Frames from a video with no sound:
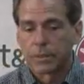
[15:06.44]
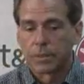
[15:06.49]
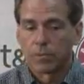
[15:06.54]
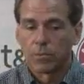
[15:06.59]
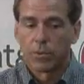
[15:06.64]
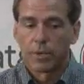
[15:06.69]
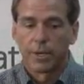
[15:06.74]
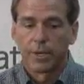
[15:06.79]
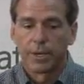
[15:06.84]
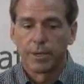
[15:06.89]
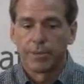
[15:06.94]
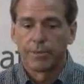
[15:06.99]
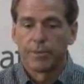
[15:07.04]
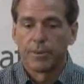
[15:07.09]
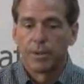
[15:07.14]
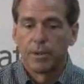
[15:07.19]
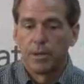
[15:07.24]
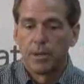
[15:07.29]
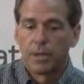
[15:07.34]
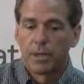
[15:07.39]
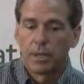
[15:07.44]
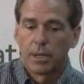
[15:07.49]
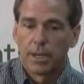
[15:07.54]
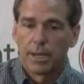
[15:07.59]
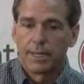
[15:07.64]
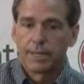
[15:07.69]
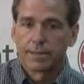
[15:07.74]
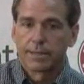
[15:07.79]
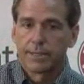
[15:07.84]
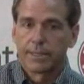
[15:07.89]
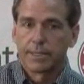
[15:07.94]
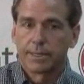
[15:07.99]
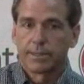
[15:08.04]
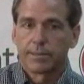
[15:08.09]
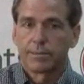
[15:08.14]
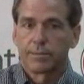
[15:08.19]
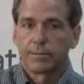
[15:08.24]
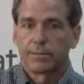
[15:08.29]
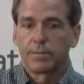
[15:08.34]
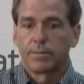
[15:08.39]
where I think
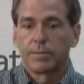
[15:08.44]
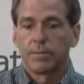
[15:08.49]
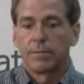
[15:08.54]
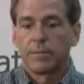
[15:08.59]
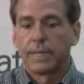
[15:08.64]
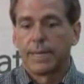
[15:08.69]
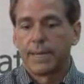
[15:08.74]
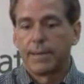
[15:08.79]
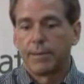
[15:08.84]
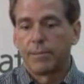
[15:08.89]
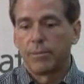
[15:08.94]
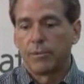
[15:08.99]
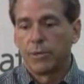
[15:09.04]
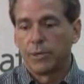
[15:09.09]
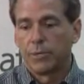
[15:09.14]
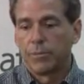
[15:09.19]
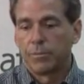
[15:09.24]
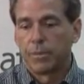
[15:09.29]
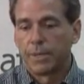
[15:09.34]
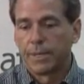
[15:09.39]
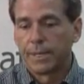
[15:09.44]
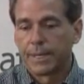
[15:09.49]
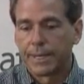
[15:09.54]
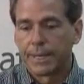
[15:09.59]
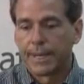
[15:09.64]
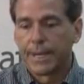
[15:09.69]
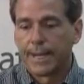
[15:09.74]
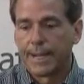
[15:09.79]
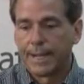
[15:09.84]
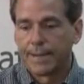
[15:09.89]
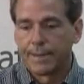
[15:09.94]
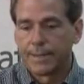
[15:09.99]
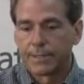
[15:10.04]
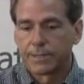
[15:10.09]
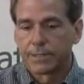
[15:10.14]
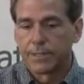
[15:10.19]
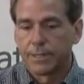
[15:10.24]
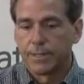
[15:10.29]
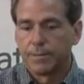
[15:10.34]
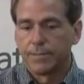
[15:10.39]
that when you play a guy
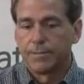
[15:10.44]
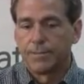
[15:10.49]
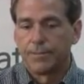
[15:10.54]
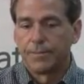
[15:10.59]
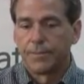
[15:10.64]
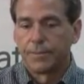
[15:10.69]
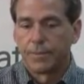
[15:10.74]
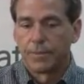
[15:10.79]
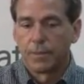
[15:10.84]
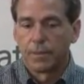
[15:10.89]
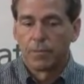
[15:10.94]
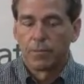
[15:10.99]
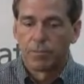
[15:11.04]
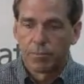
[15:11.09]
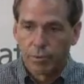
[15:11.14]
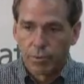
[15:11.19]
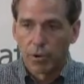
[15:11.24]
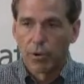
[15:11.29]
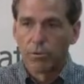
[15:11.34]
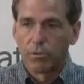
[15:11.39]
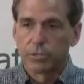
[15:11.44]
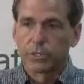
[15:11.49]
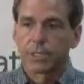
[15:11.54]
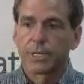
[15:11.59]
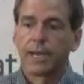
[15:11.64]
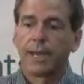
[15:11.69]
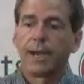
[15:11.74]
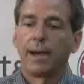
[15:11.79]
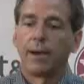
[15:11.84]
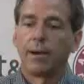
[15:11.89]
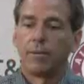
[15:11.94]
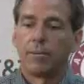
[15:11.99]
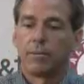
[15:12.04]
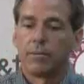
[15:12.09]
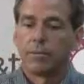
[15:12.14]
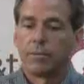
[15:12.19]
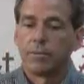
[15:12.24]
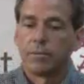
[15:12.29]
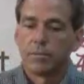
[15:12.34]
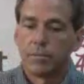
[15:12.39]
that's a pro style,
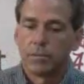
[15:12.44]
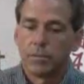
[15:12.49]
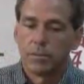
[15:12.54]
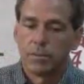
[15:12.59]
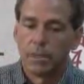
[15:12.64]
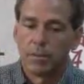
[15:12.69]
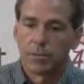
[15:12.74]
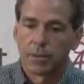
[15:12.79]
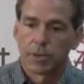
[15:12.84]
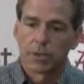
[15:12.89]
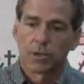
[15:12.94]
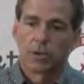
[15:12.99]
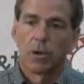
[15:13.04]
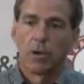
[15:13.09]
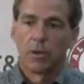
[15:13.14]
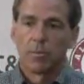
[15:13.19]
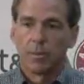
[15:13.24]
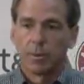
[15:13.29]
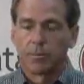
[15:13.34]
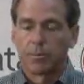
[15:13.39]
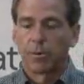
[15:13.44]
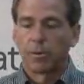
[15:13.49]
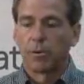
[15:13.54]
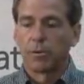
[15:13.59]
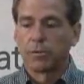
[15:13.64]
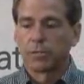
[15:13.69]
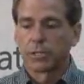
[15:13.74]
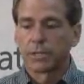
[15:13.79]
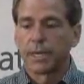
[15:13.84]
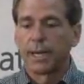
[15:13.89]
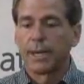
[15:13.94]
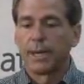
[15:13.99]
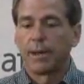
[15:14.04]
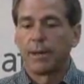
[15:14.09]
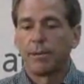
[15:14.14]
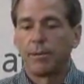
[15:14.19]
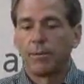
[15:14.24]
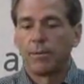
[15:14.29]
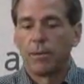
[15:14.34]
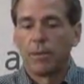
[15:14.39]
I'm going to call him a pro
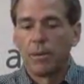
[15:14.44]
style